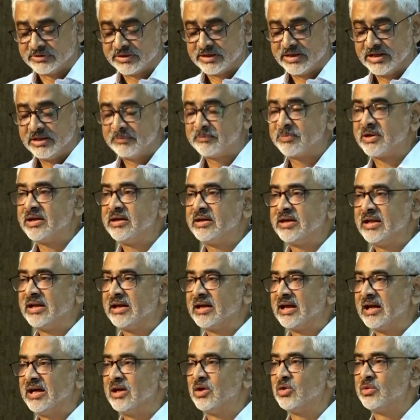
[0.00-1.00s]
3D
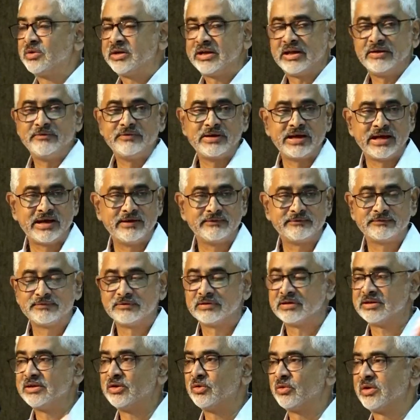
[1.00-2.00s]
printing, IoT, we have
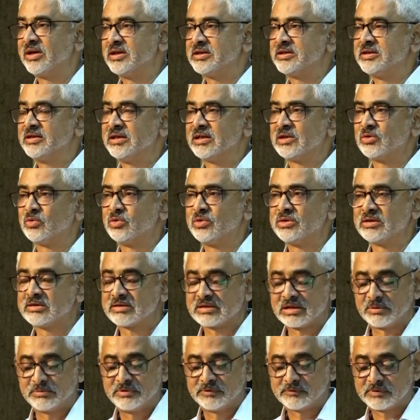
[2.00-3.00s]
uh, Yogesh here who
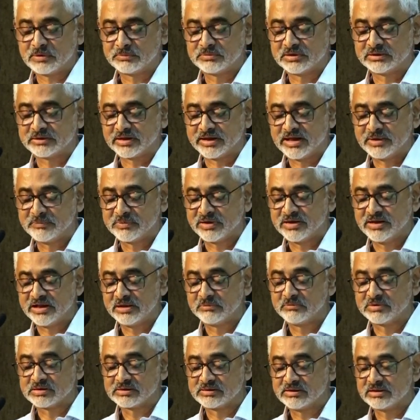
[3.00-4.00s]
is coming from the 3D
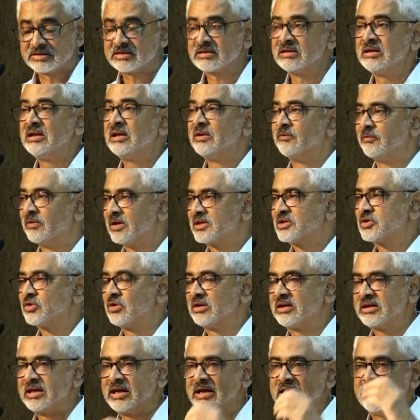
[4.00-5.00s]
printing business,
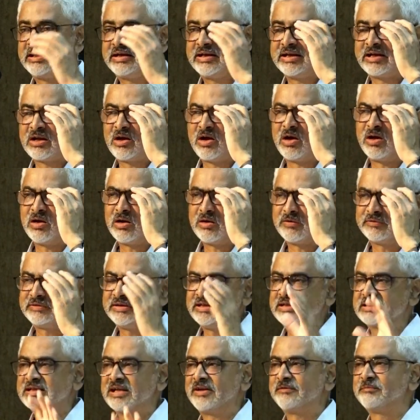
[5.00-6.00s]
virtual reality and all
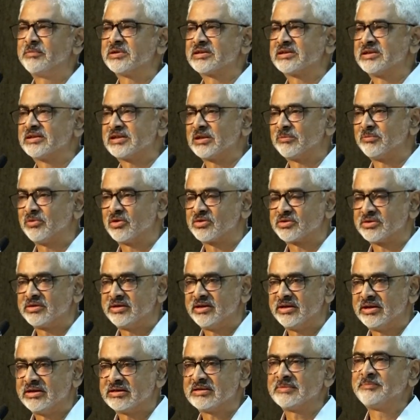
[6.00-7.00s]
of these have business
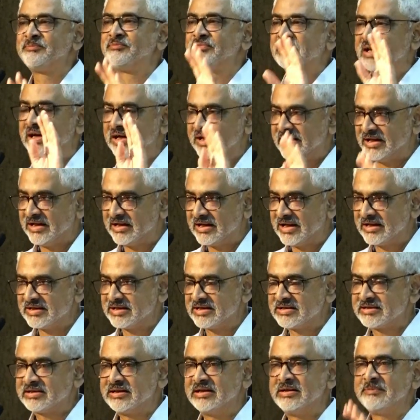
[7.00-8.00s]
opportunities. Again,
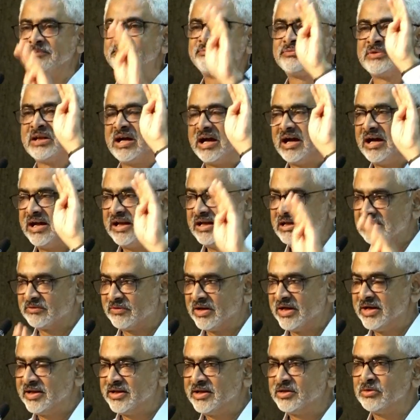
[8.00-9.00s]
as I said, I
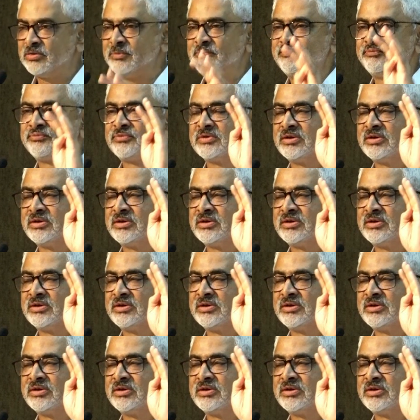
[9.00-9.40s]
invite you